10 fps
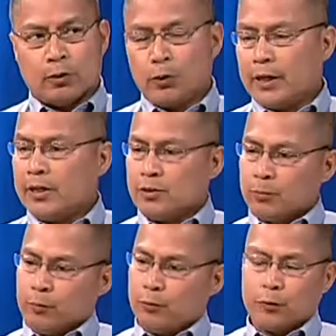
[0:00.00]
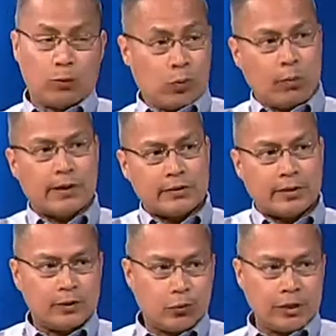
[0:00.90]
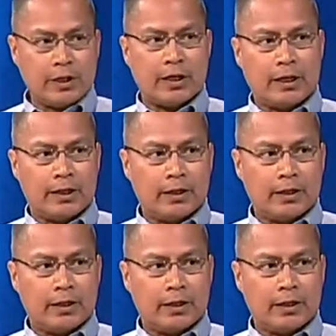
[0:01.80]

location before the robot starts working on it.